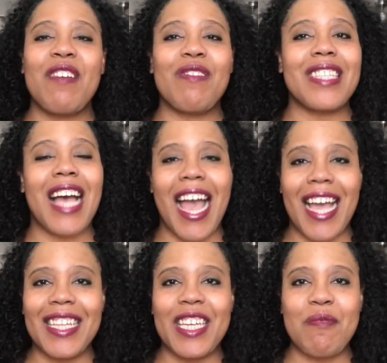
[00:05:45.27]
It was
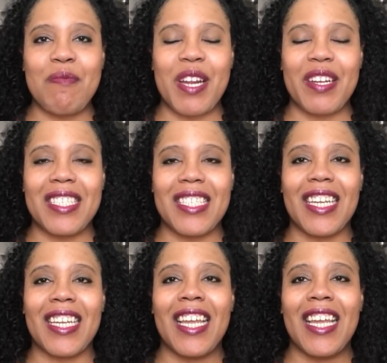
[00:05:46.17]
highly
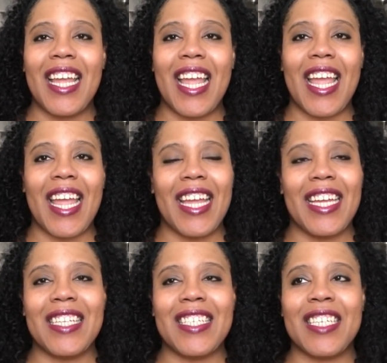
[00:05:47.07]
embarrassing.
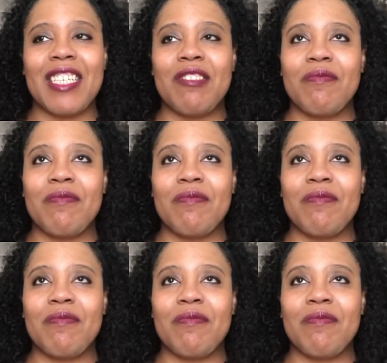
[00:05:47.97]
And